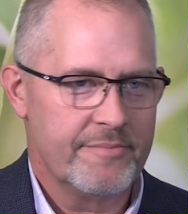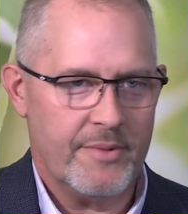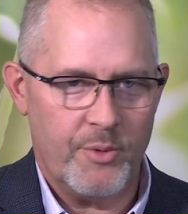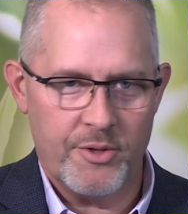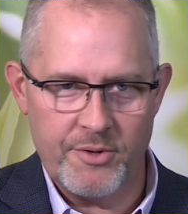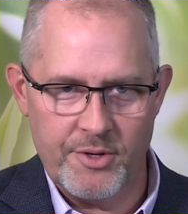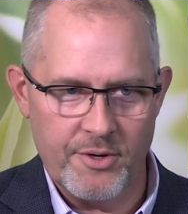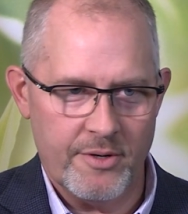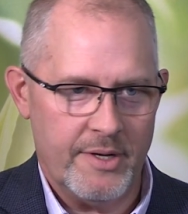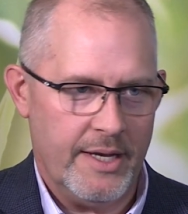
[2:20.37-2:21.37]
Whether
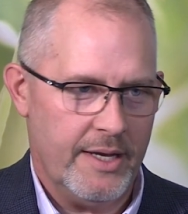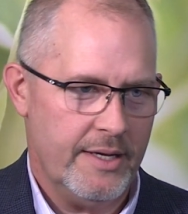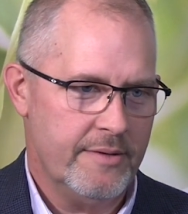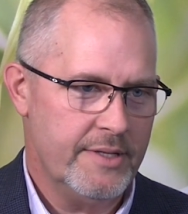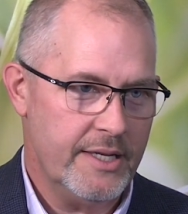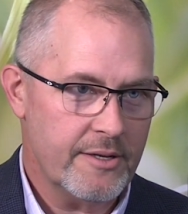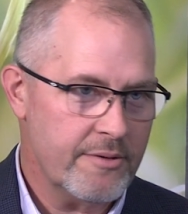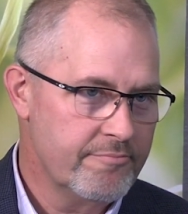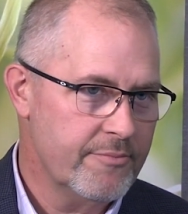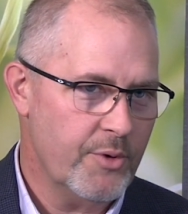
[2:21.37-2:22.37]
you're a dealer,